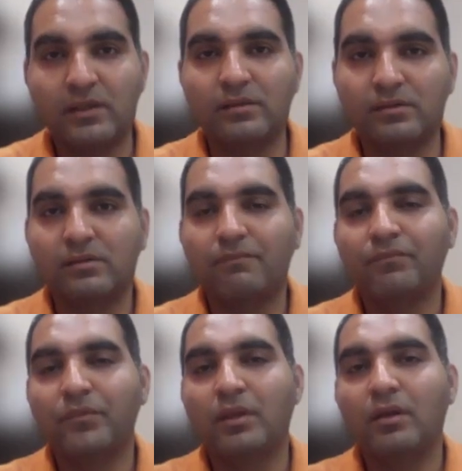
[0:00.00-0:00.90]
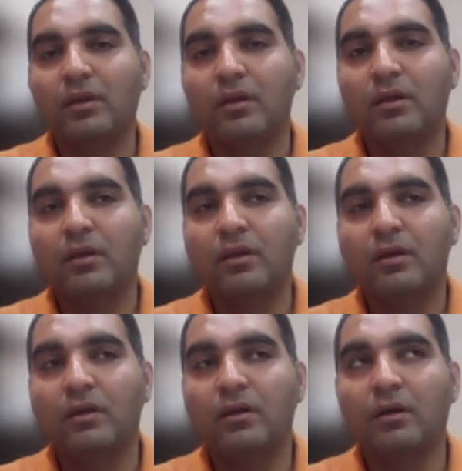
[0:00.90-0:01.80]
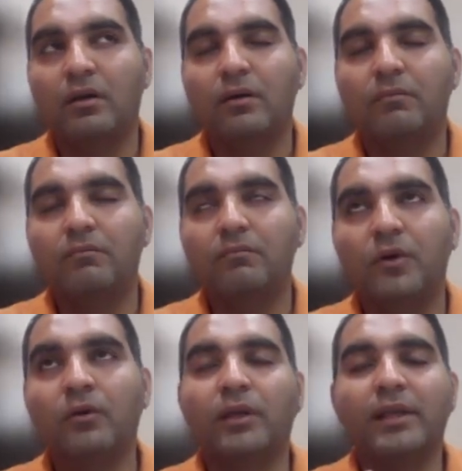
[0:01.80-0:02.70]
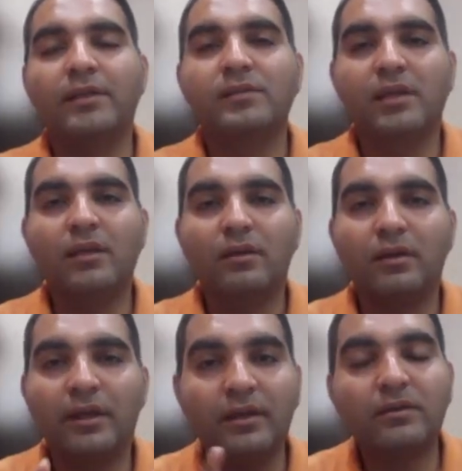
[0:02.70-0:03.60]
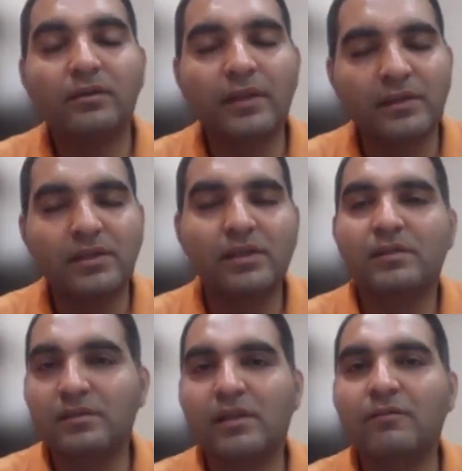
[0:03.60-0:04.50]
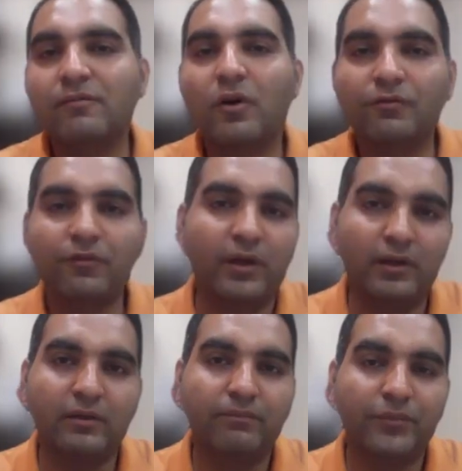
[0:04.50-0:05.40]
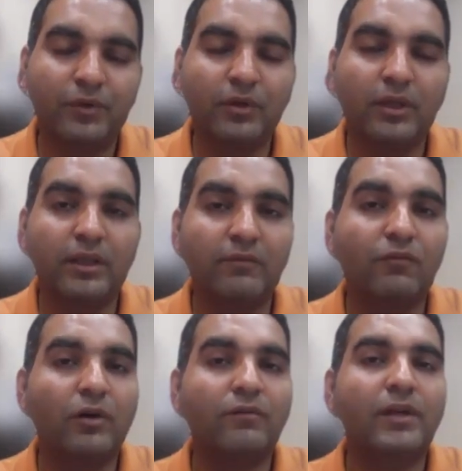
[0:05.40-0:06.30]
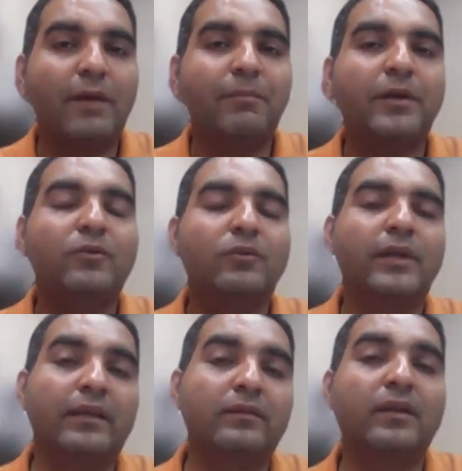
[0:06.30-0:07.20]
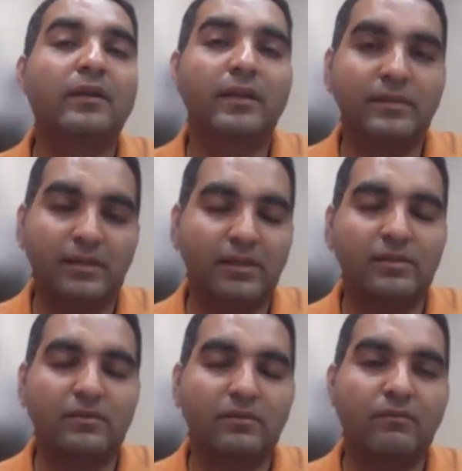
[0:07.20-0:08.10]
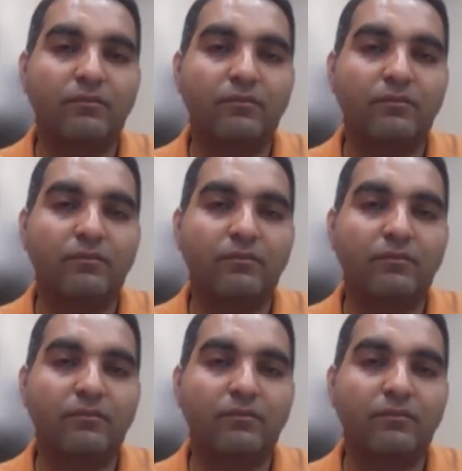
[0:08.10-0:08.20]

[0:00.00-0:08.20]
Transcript: case, okay, let's say eighth test case itself got failed. Okay, then what will happen to the ninth and test case